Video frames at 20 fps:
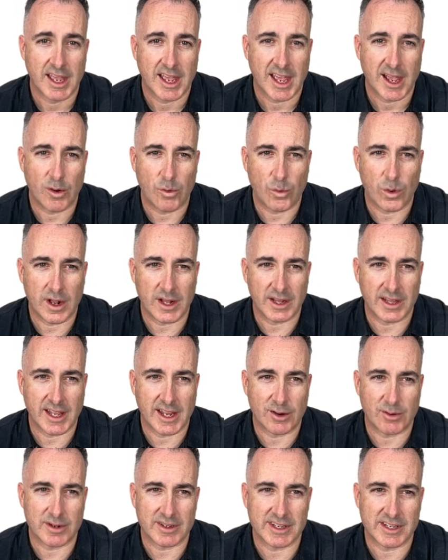And what
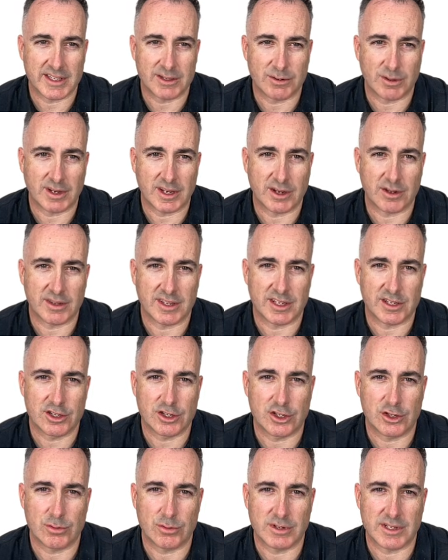letter is this right here? These
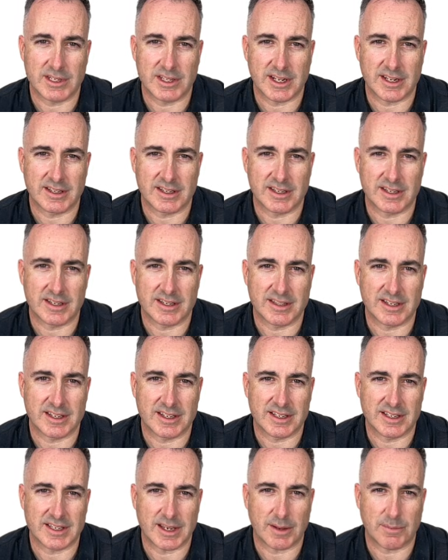two slits, this is the
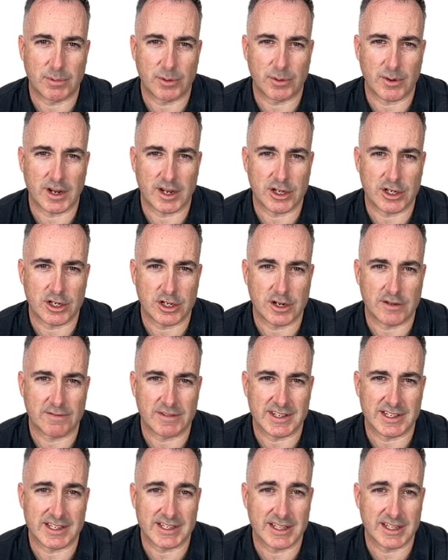separation of
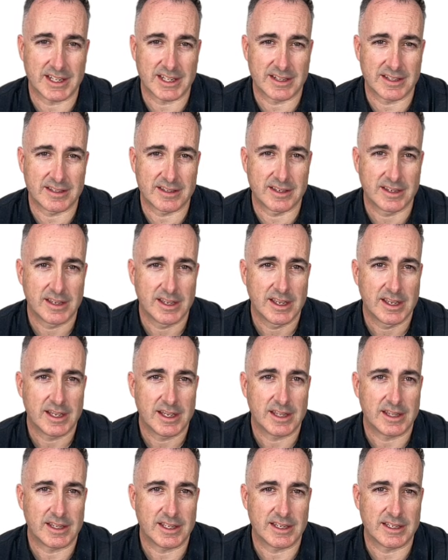the slits.
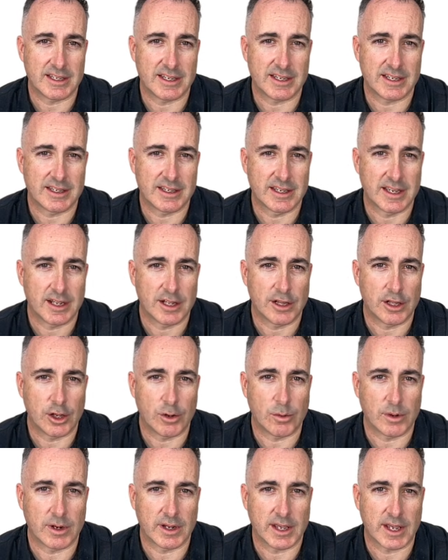This is
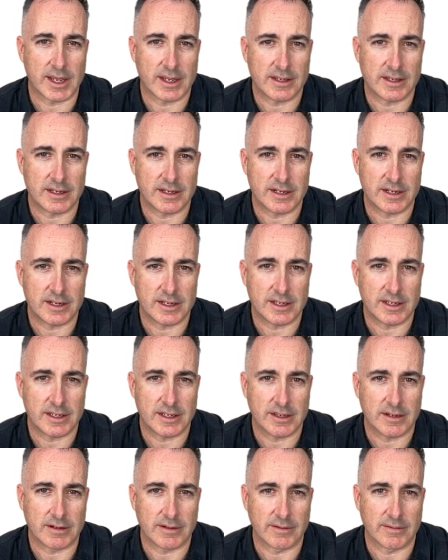lowercase d
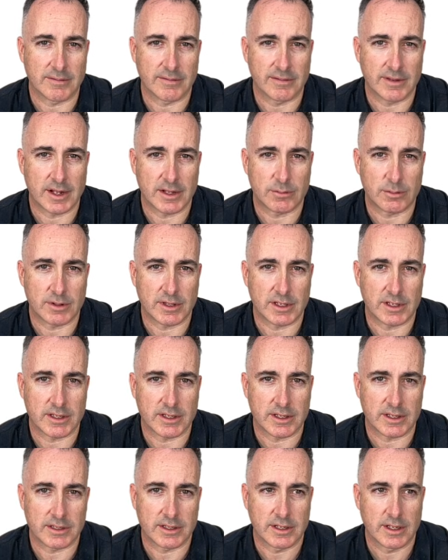here. That's what this
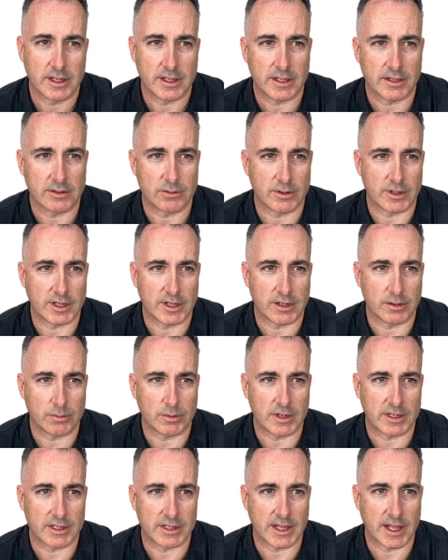is. This one here
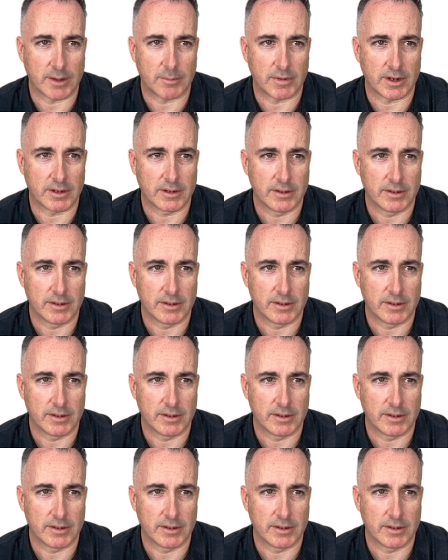was lambda.